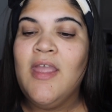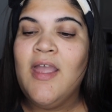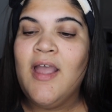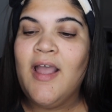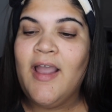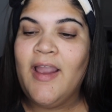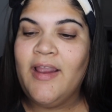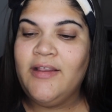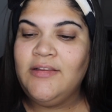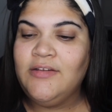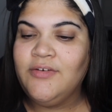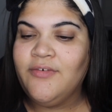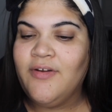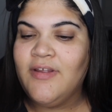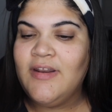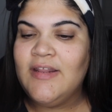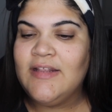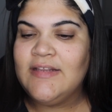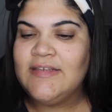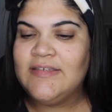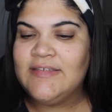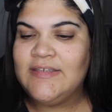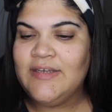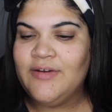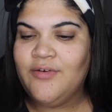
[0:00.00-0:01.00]

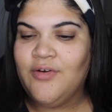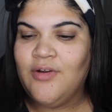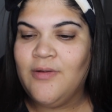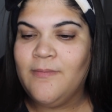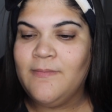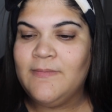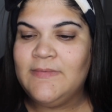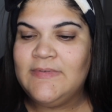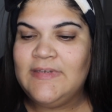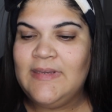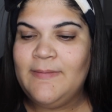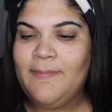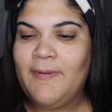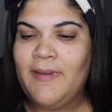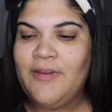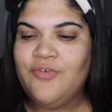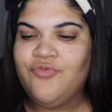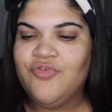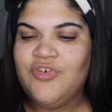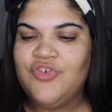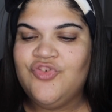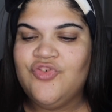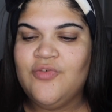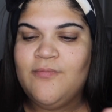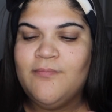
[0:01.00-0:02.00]
Hyaluronic Serum Deep
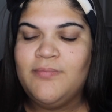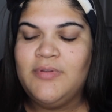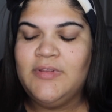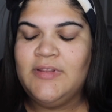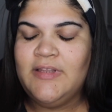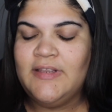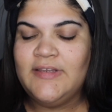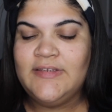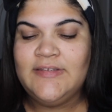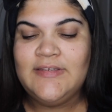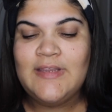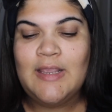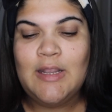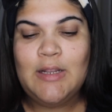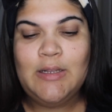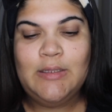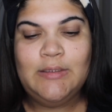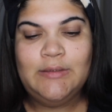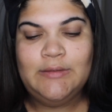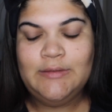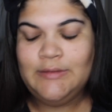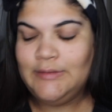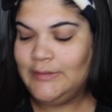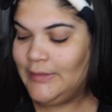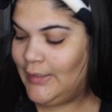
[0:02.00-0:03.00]
Hydration Plus
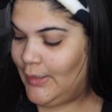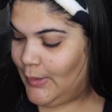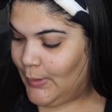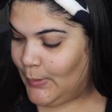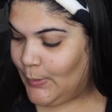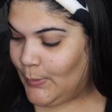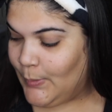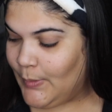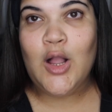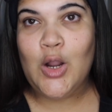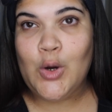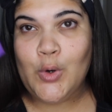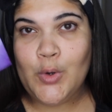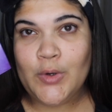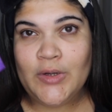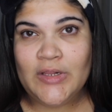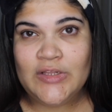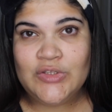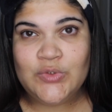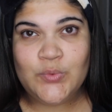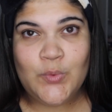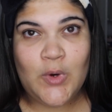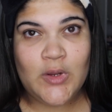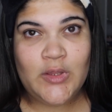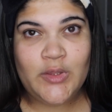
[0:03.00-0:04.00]
Glow.
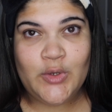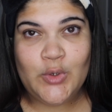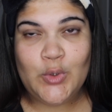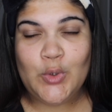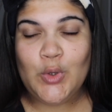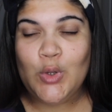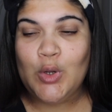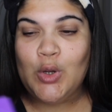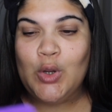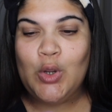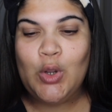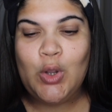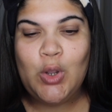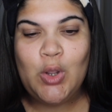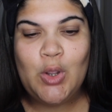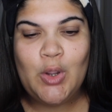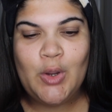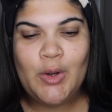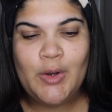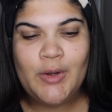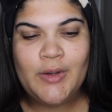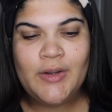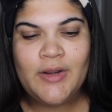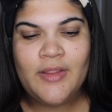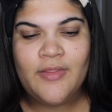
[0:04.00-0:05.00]
According to our little
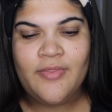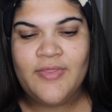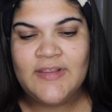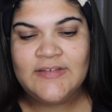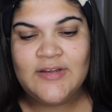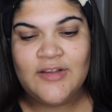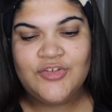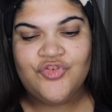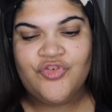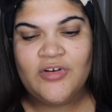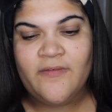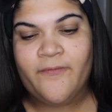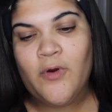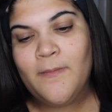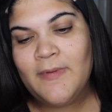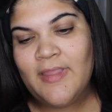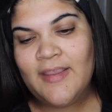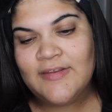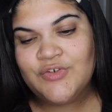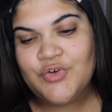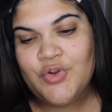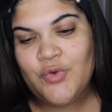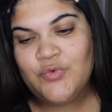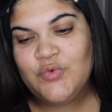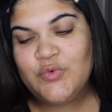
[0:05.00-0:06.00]
card, this concentrated formula
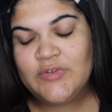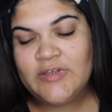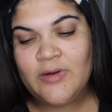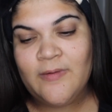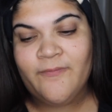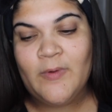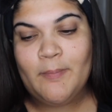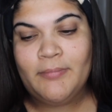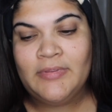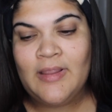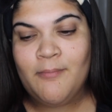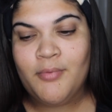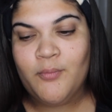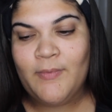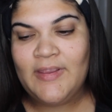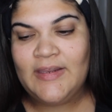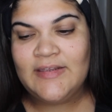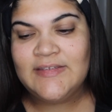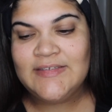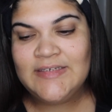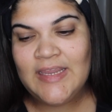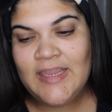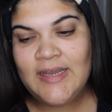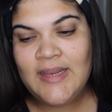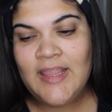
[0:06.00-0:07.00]
is your go-to serum for plump,
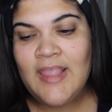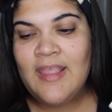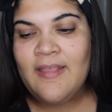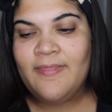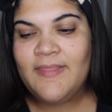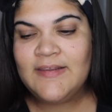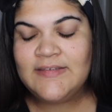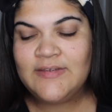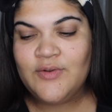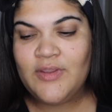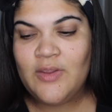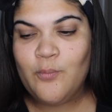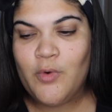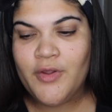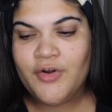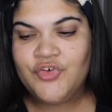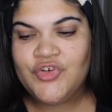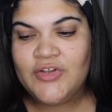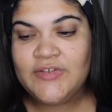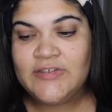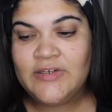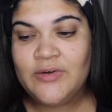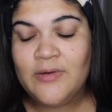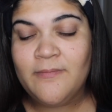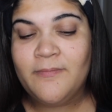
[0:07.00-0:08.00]
radiant skin. This silky water
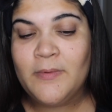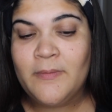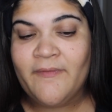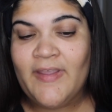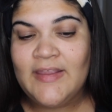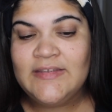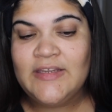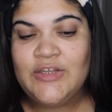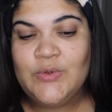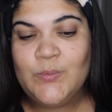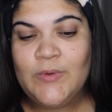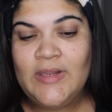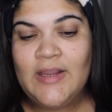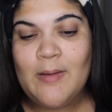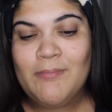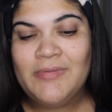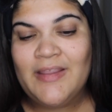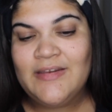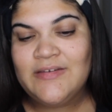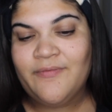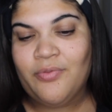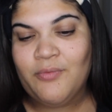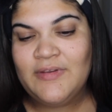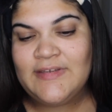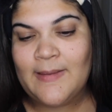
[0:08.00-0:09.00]
gel serum provides a unique
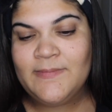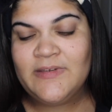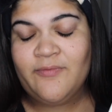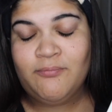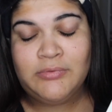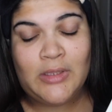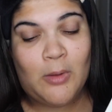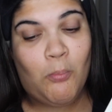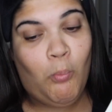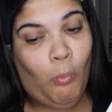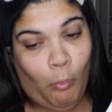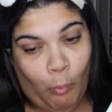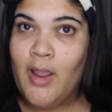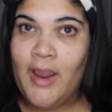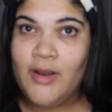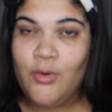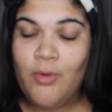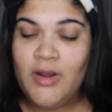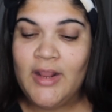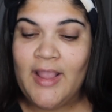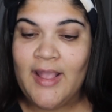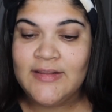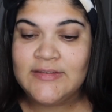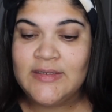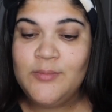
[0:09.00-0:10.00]
blend of 3 types of plum,
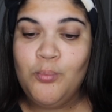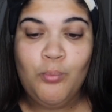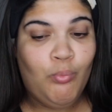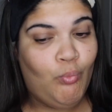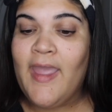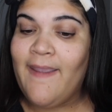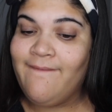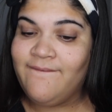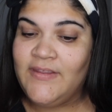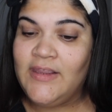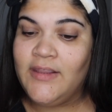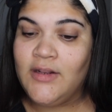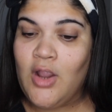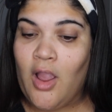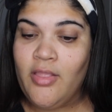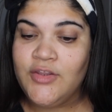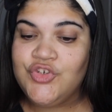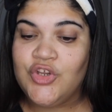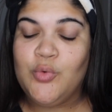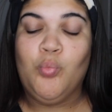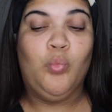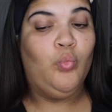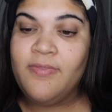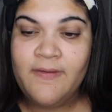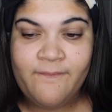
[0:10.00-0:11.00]
hyaluronic acid, and vegan
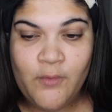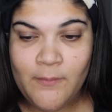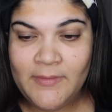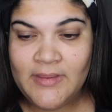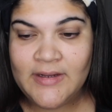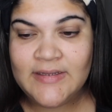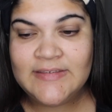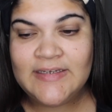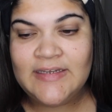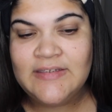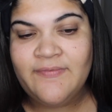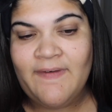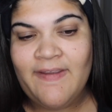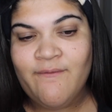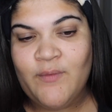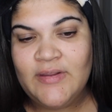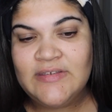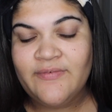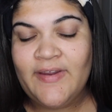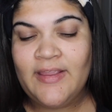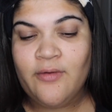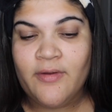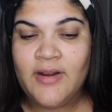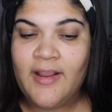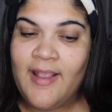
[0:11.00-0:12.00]
collagen. The formula contains 5 weights
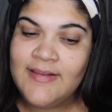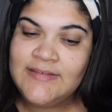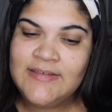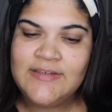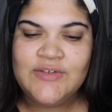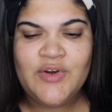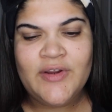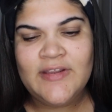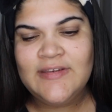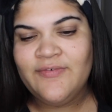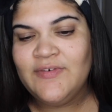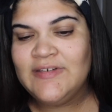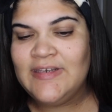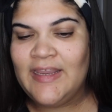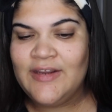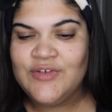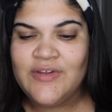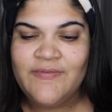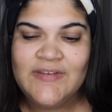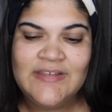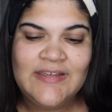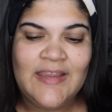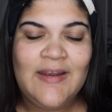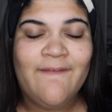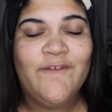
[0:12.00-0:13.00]
of hyaluronic acid to target different layers of
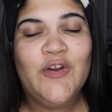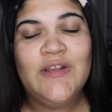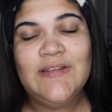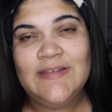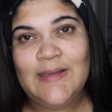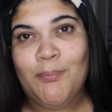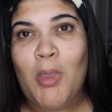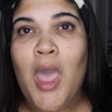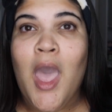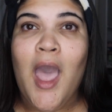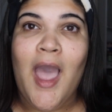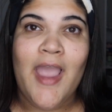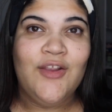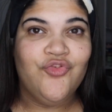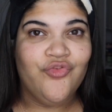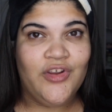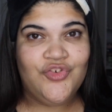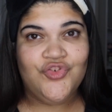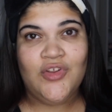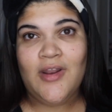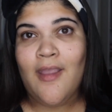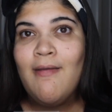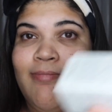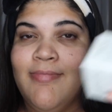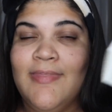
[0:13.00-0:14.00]
the skin for deep
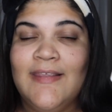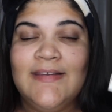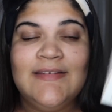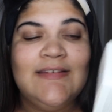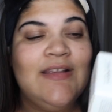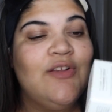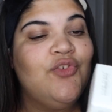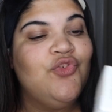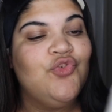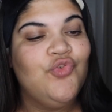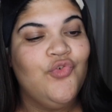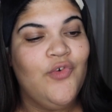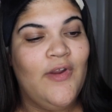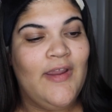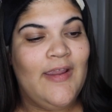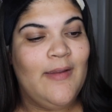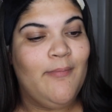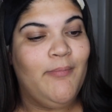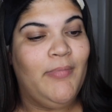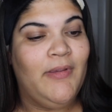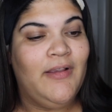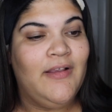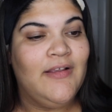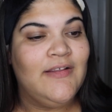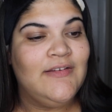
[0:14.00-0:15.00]
hydration. This sounds
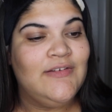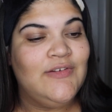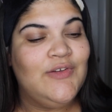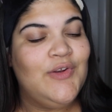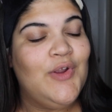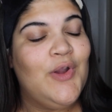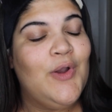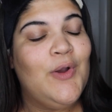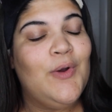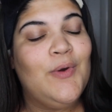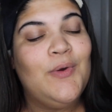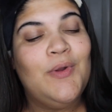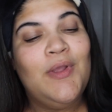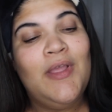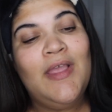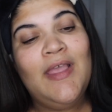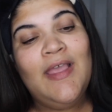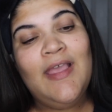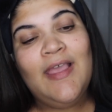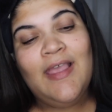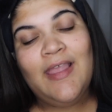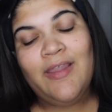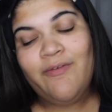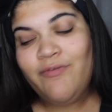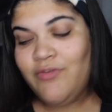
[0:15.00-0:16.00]
great because, you know,
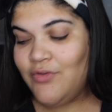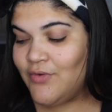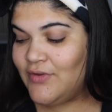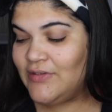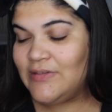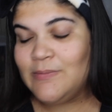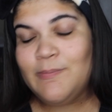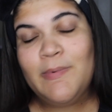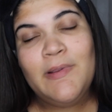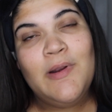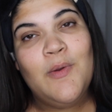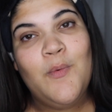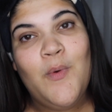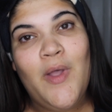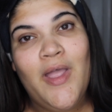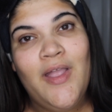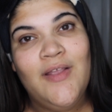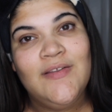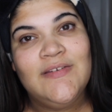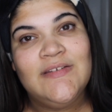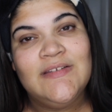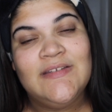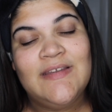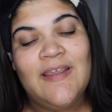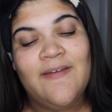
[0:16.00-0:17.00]
even though it's been a
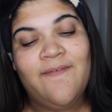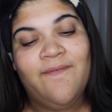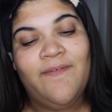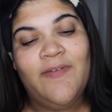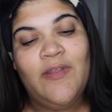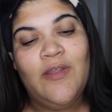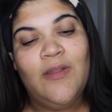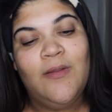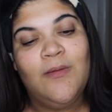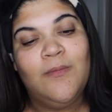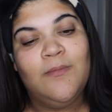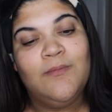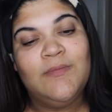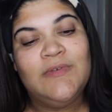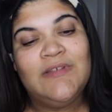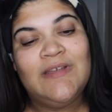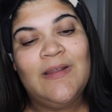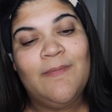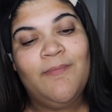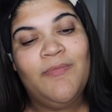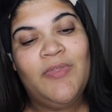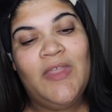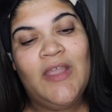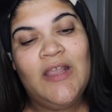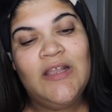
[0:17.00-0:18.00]
while since I filmed,
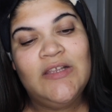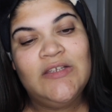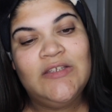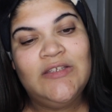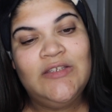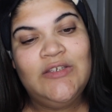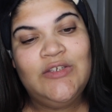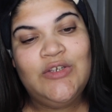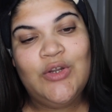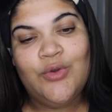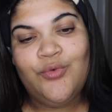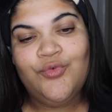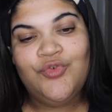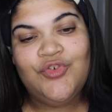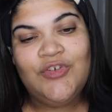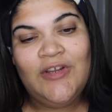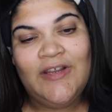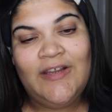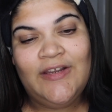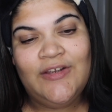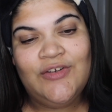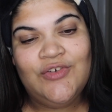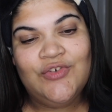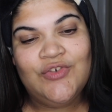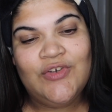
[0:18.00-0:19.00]
some things don't
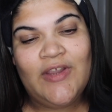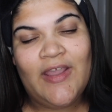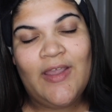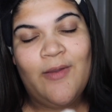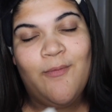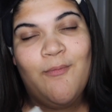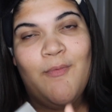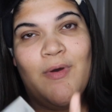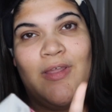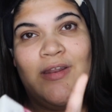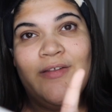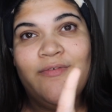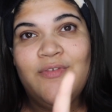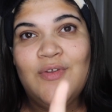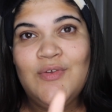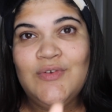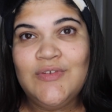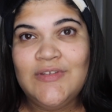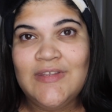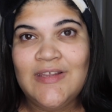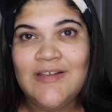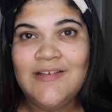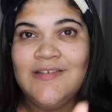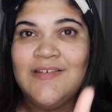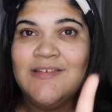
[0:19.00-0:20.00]
change, and one of those
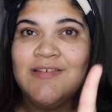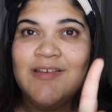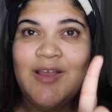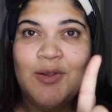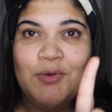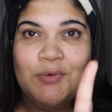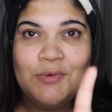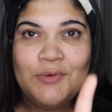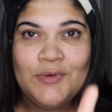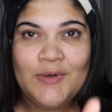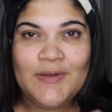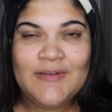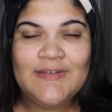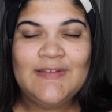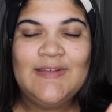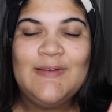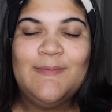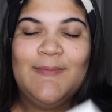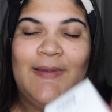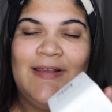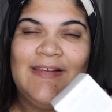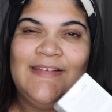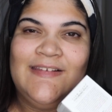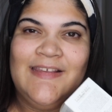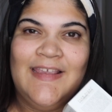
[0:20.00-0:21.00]
things is how crusty
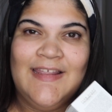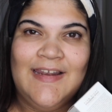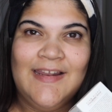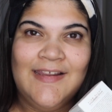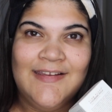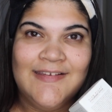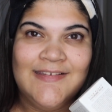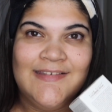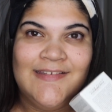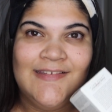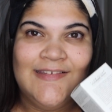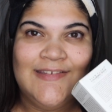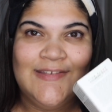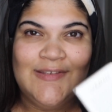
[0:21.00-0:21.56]
my skin is.